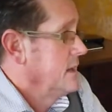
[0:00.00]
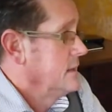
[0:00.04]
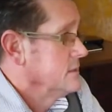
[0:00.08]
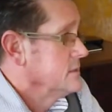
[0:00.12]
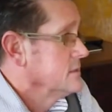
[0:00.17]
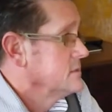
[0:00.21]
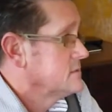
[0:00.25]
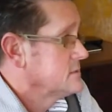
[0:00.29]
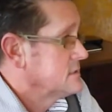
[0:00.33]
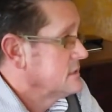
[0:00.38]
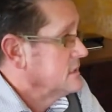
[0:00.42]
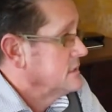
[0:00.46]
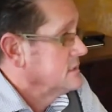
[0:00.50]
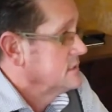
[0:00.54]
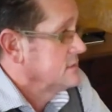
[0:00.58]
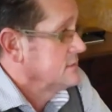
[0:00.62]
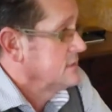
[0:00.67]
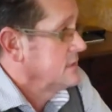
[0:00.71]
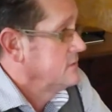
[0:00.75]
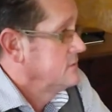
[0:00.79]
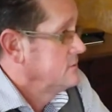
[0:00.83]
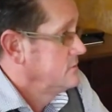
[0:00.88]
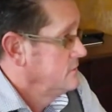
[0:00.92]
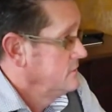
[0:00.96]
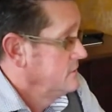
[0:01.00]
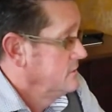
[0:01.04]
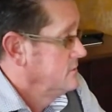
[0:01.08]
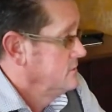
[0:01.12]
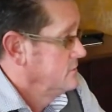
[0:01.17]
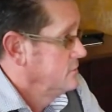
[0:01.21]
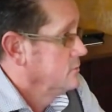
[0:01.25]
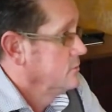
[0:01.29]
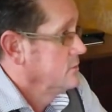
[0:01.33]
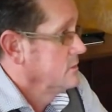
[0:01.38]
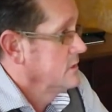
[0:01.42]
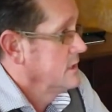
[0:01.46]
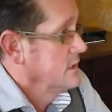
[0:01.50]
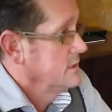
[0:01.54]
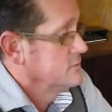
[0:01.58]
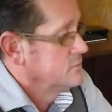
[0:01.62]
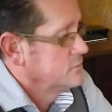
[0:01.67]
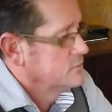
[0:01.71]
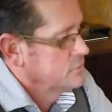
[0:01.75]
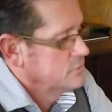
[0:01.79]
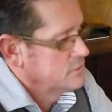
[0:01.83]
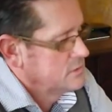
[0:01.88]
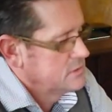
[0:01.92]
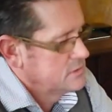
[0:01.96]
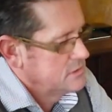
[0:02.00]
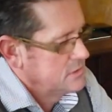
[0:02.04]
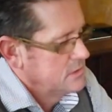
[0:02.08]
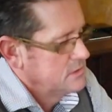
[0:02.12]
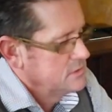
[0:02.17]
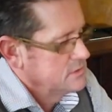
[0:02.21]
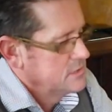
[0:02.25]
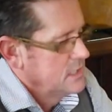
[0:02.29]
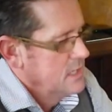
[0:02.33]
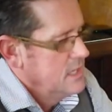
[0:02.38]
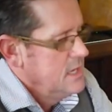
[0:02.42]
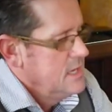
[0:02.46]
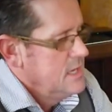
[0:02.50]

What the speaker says: listing because I do a lot of short sales.